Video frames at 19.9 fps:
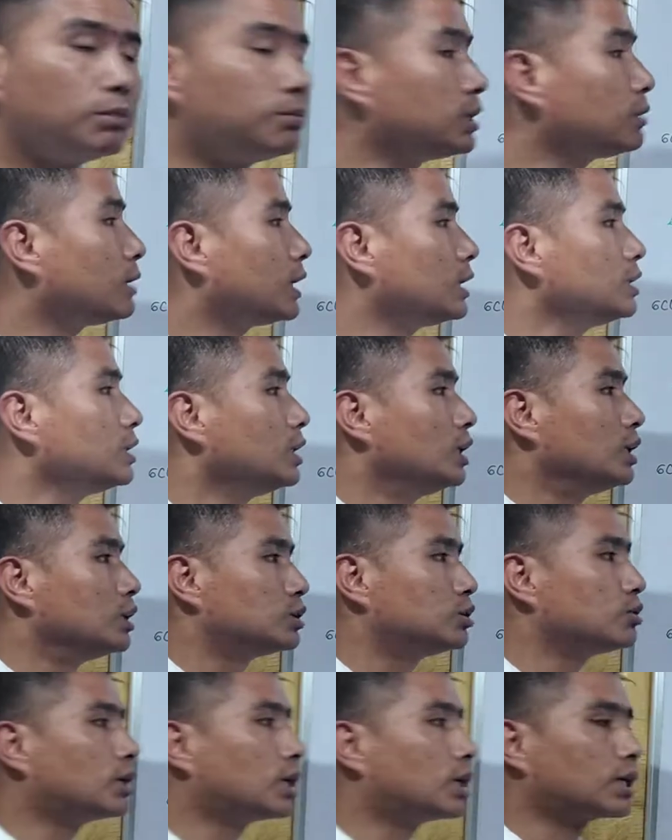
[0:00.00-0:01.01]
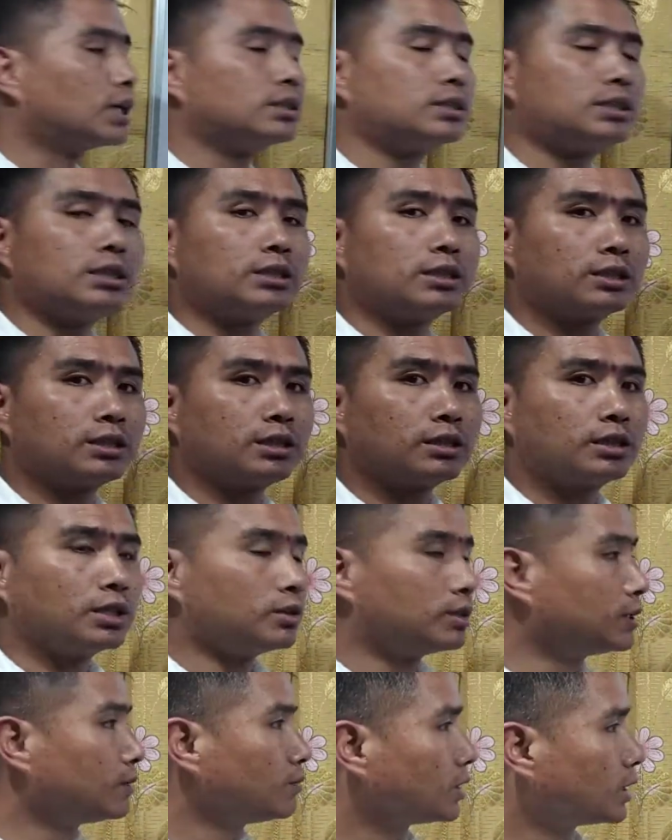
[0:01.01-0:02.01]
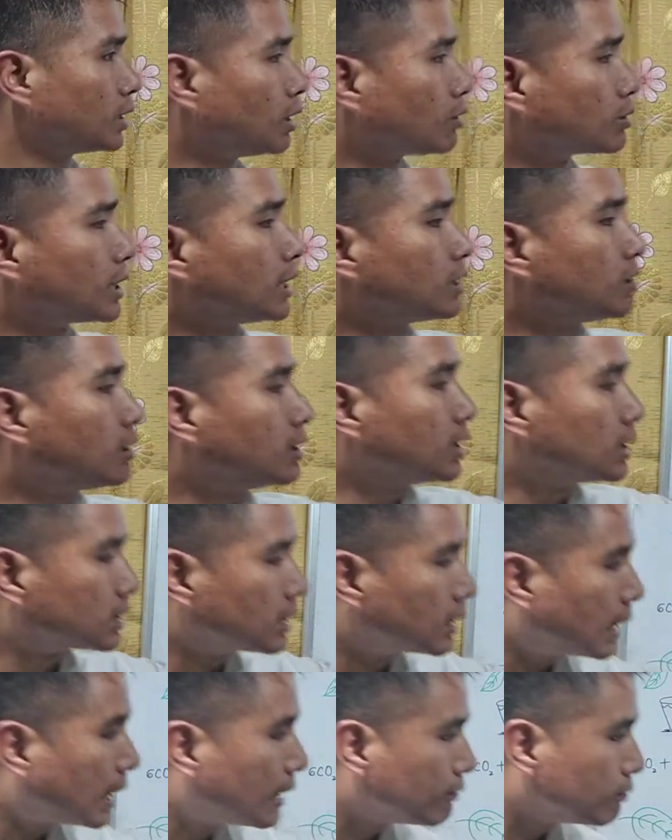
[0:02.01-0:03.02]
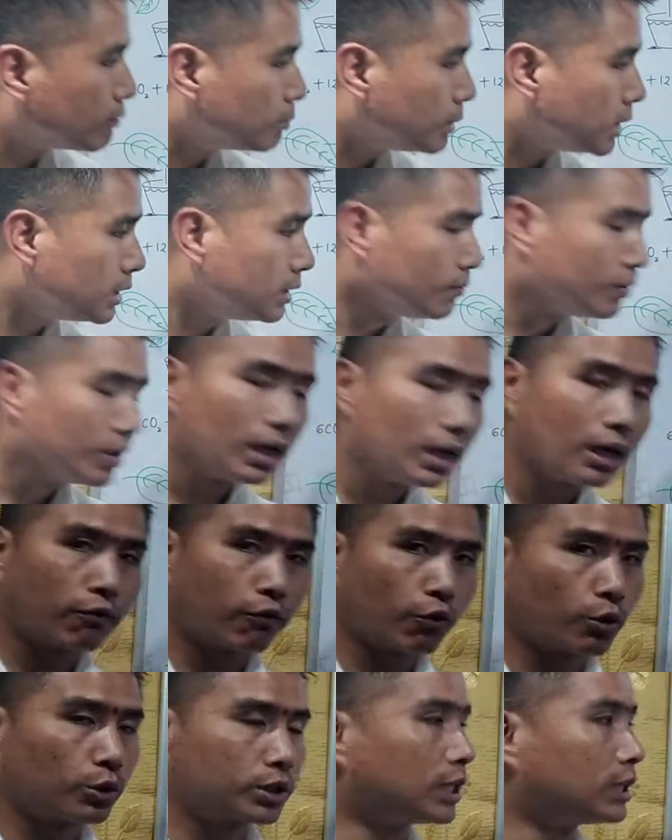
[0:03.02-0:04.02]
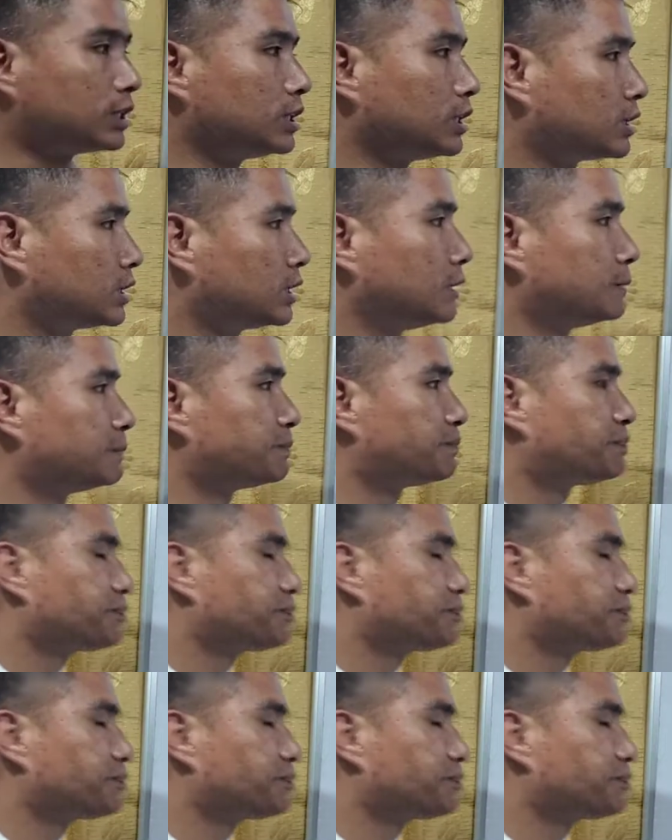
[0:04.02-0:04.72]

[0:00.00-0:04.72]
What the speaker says: mean by sugar concentration theory? Now try to understand. I have made a flow chart here. See,